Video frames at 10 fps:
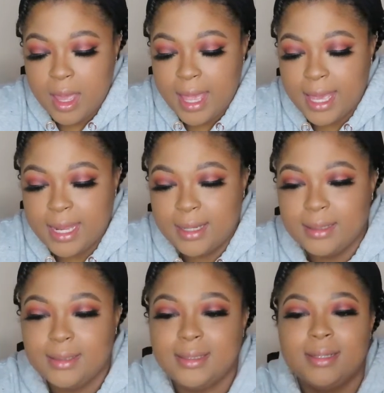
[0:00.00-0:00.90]
and
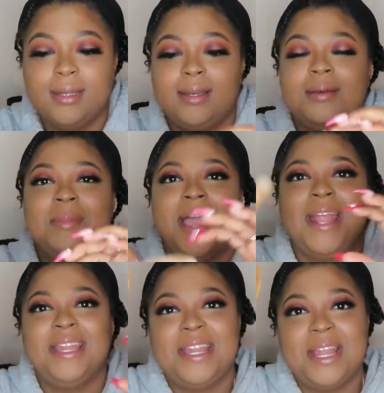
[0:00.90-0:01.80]
my
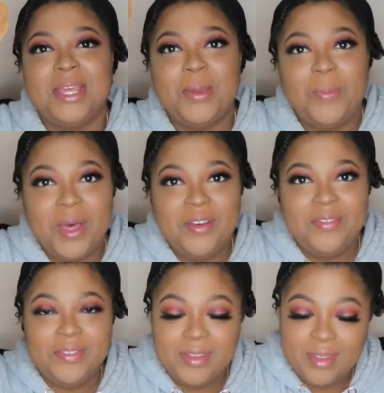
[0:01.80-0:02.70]
handy dandy
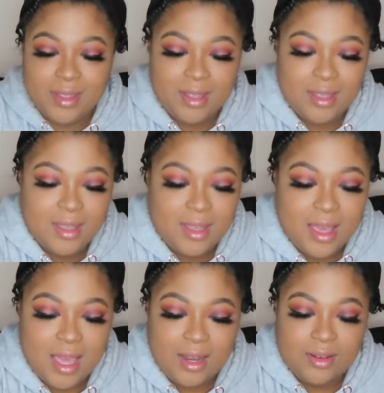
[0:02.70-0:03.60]
puff.
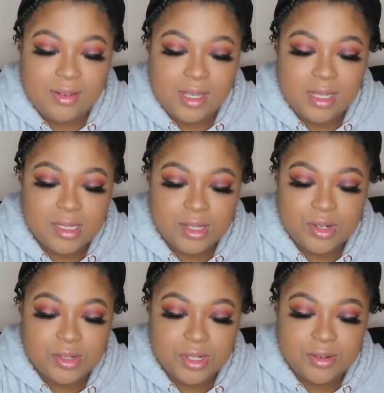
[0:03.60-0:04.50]
I know it looks
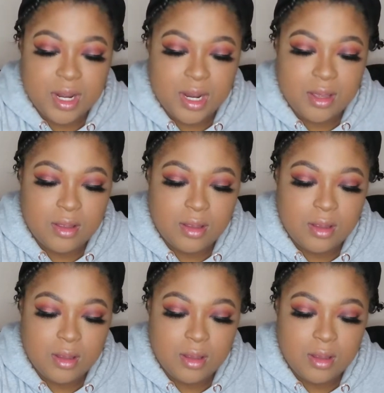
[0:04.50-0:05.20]
atrocious right now,